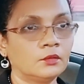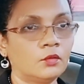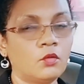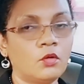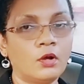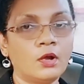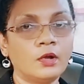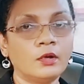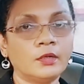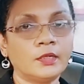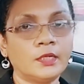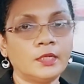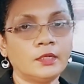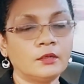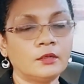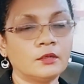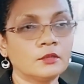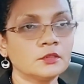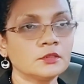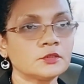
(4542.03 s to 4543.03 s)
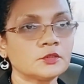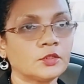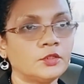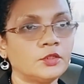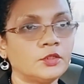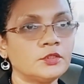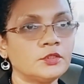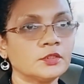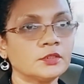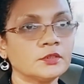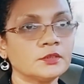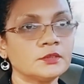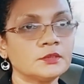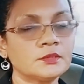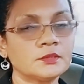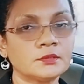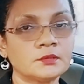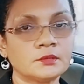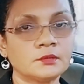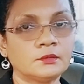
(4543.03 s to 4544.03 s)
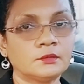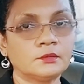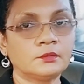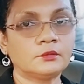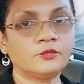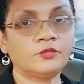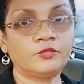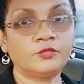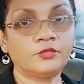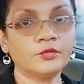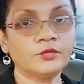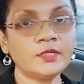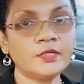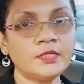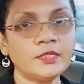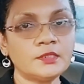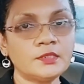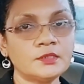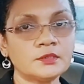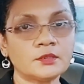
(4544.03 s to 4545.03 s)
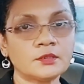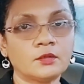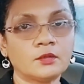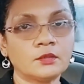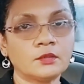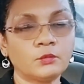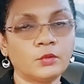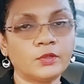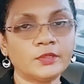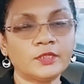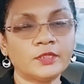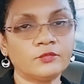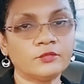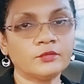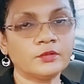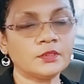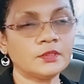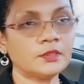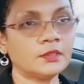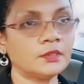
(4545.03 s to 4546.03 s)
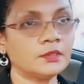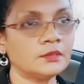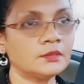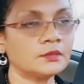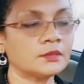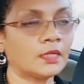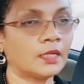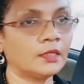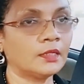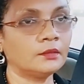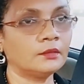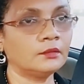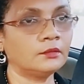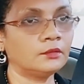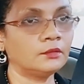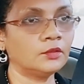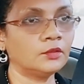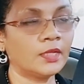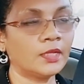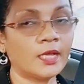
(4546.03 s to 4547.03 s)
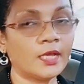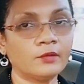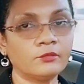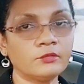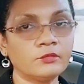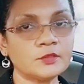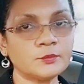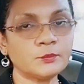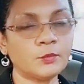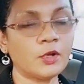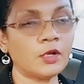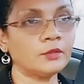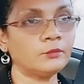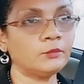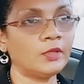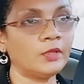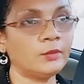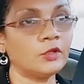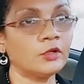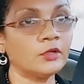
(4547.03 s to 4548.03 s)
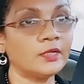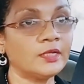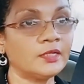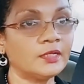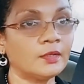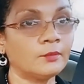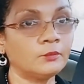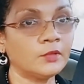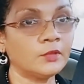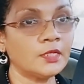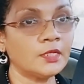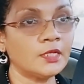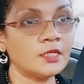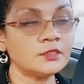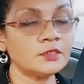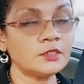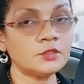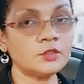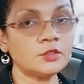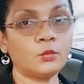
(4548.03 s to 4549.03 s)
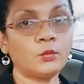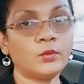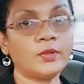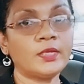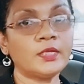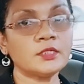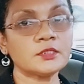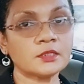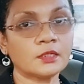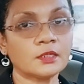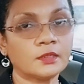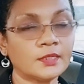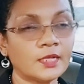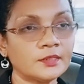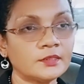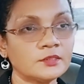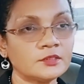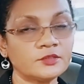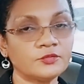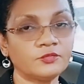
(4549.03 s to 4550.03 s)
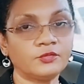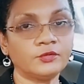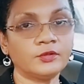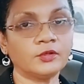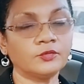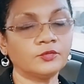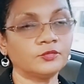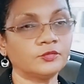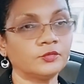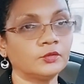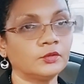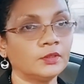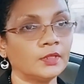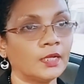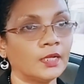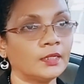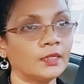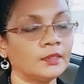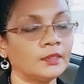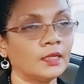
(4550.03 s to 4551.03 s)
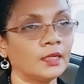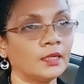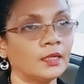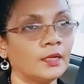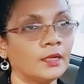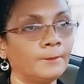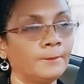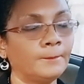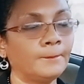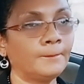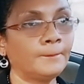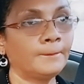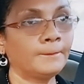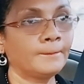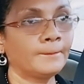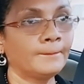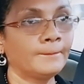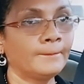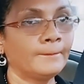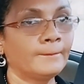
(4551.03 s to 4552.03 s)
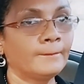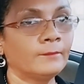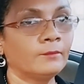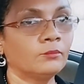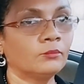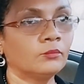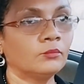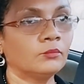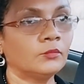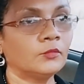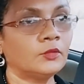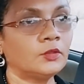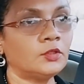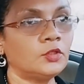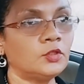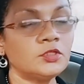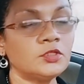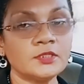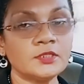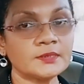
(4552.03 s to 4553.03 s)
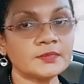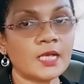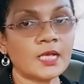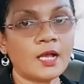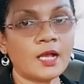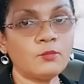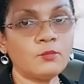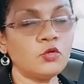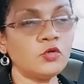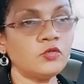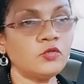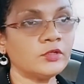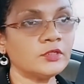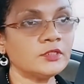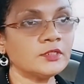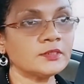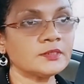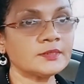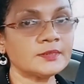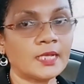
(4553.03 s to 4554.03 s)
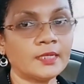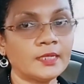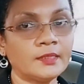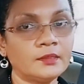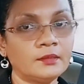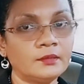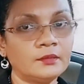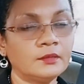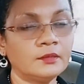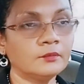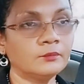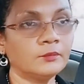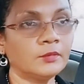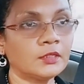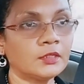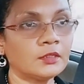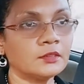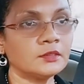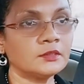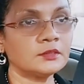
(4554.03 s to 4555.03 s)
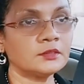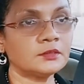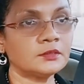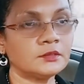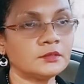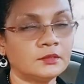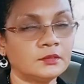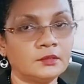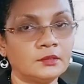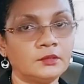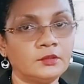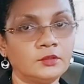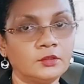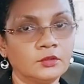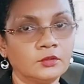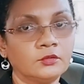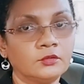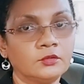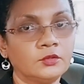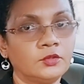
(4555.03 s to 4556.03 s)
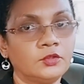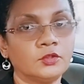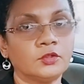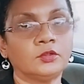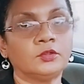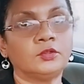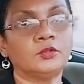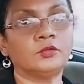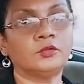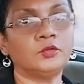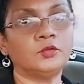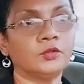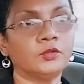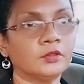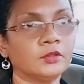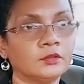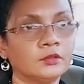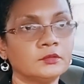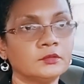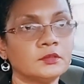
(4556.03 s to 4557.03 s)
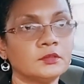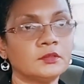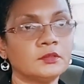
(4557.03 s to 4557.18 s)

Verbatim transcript: quarreling, or so you just freeze or whatever it is, and you can't respond. Maybe you're in a situation that is fearful, and um, you just can't move. You're just standing there because you know you're you you're